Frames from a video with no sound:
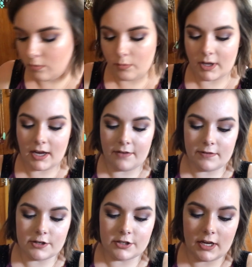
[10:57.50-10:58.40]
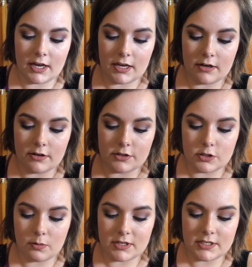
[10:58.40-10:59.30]
We have the shade
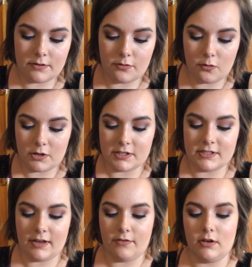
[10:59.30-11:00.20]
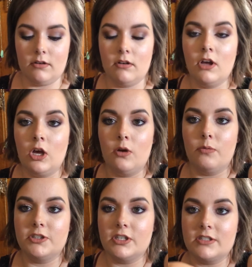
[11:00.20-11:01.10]
24/7,
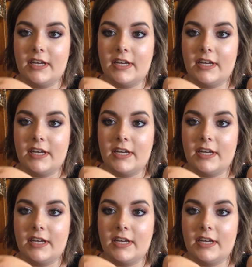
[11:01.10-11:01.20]
which is